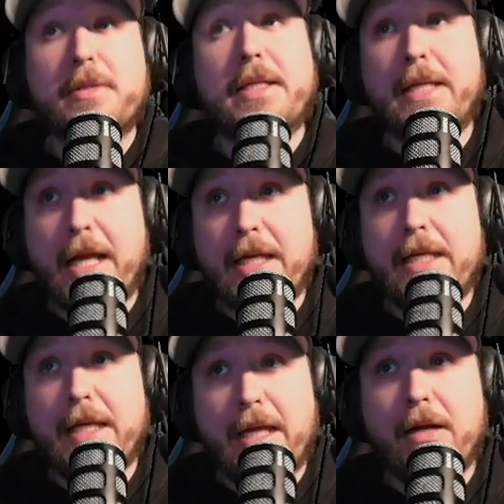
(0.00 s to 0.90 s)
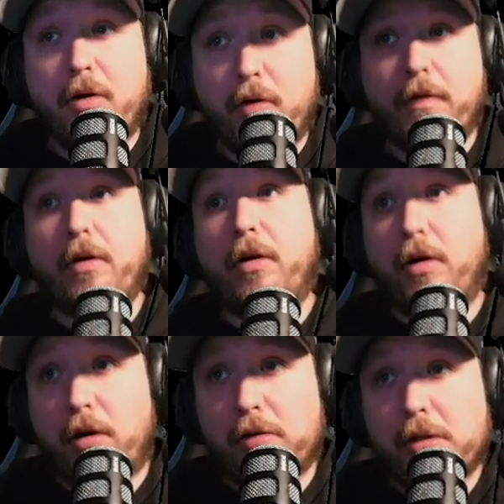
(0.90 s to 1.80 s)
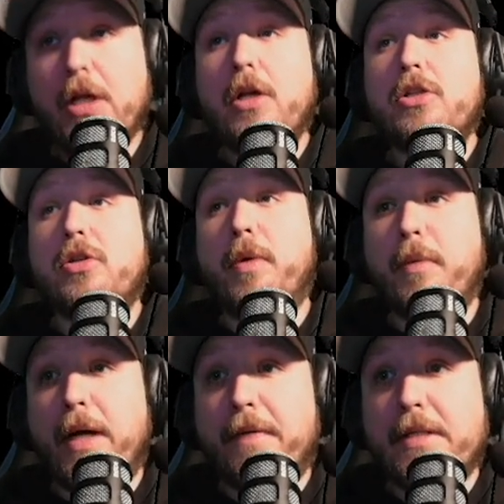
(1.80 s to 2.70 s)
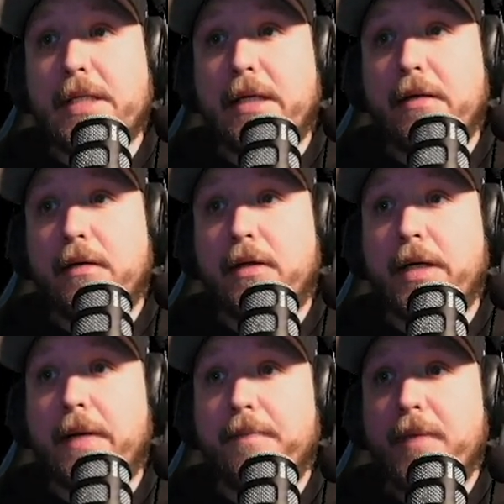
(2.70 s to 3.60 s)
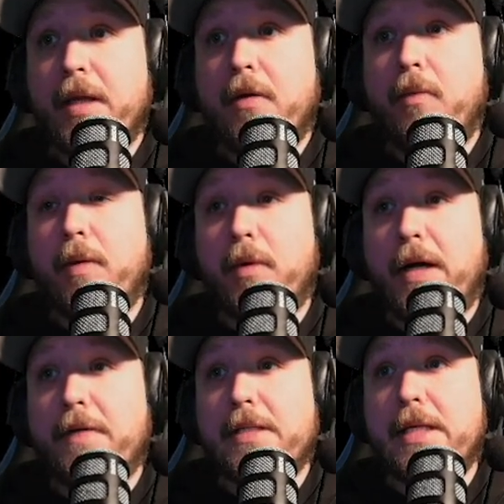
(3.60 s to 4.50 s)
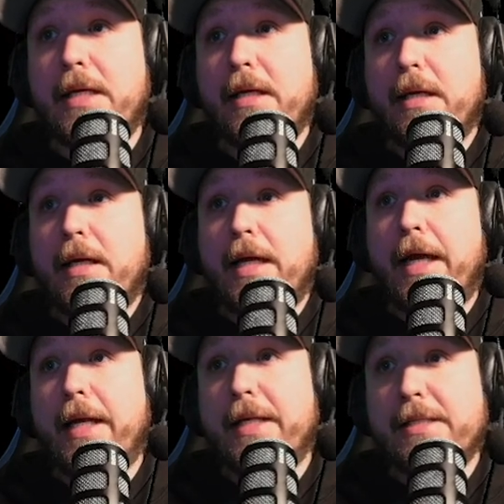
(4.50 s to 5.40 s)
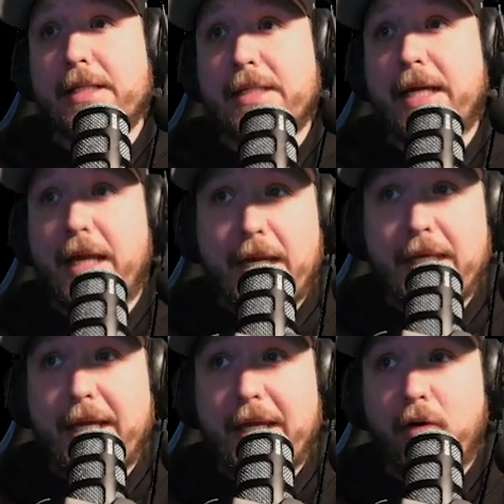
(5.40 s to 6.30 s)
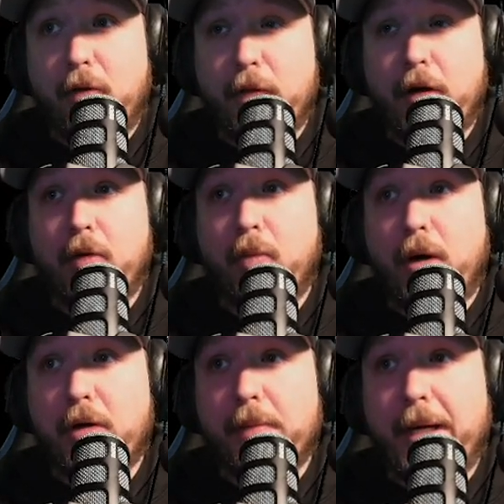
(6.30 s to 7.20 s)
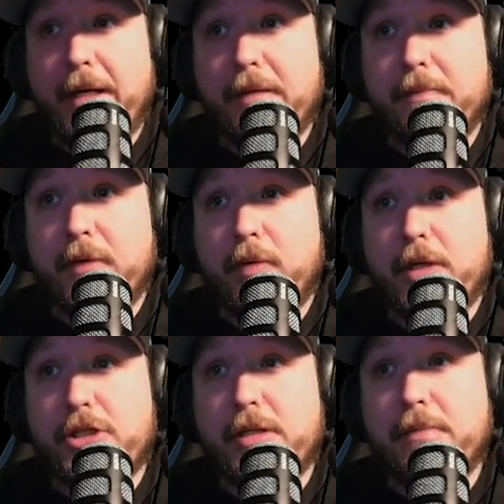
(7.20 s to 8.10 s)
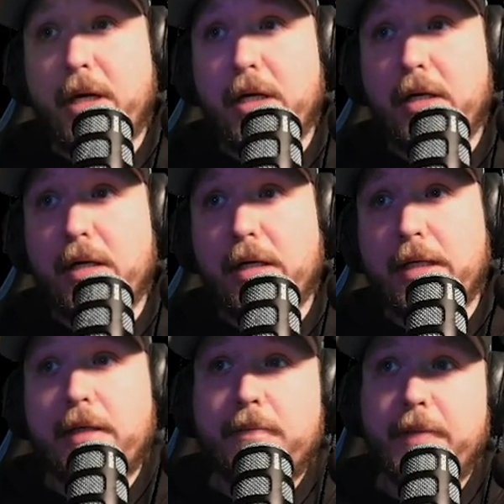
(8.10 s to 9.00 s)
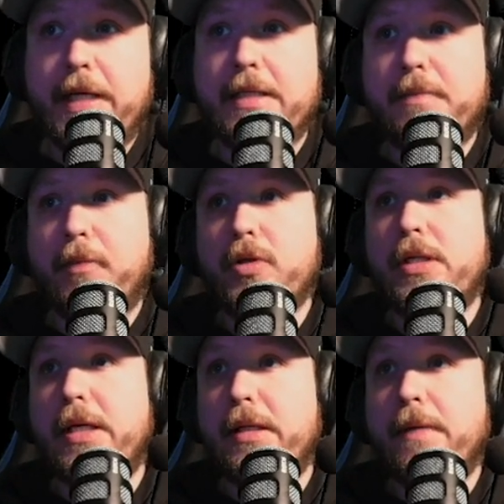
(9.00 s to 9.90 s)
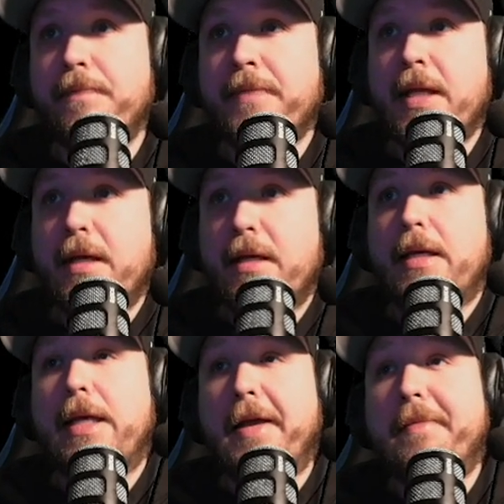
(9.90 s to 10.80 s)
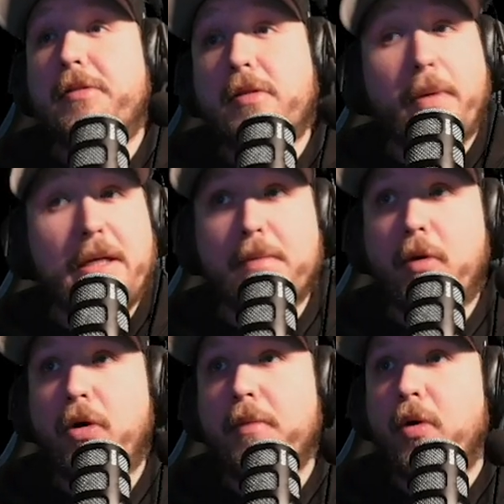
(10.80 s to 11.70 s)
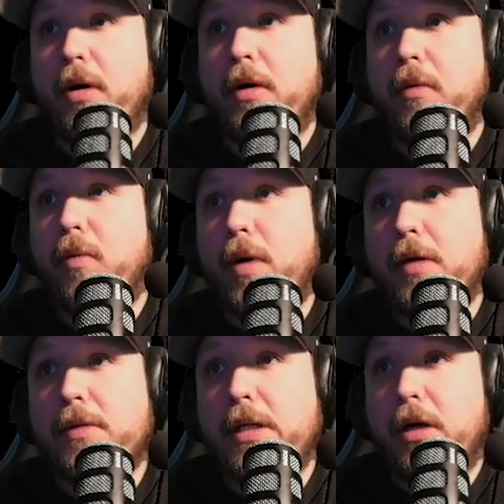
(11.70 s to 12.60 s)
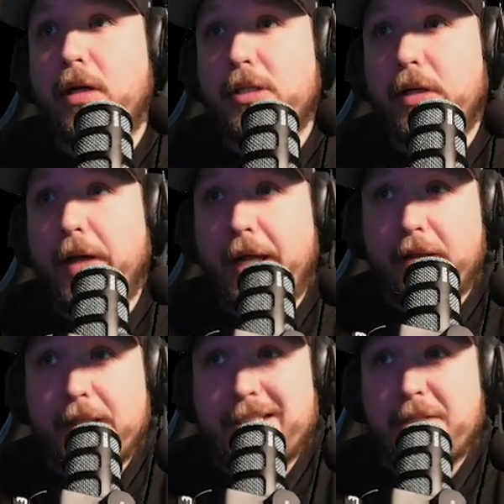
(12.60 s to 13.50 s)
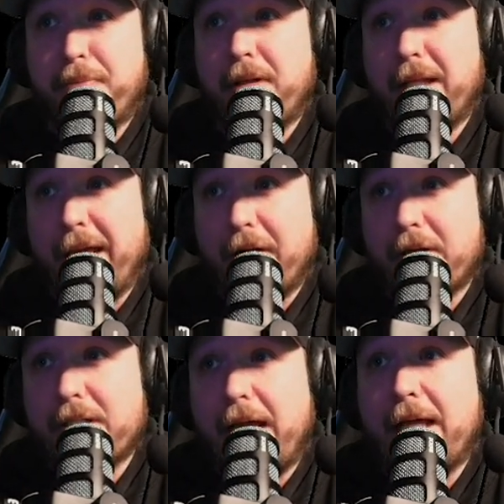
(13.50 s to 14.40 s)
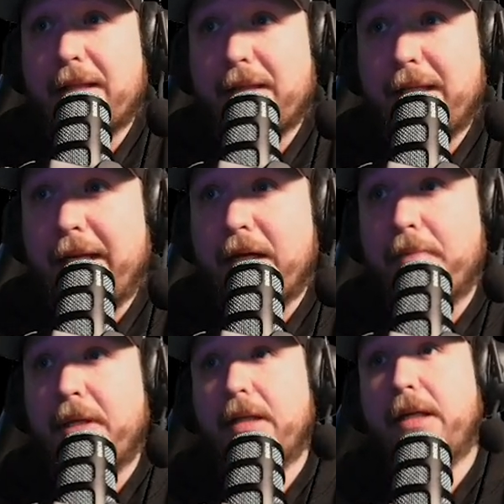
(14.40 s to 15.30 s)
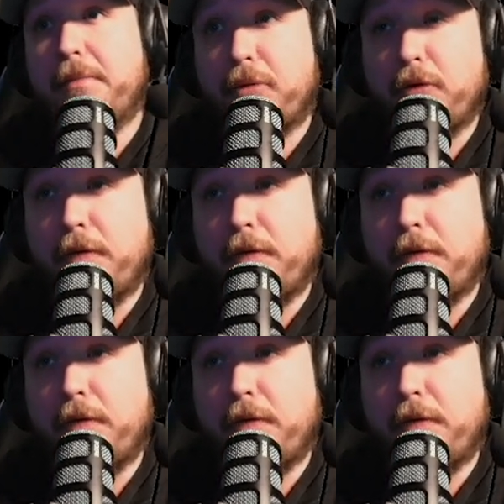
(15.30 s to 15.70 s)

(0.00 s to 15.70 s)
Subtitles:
98 overall. So we will have to see, okay? We will have to see. And it does say 88 overall welcome item? Question mark? Yes, most likely. Keep tweeting more and more. Welcome to the All-Star athletes. These players' athletic ability proved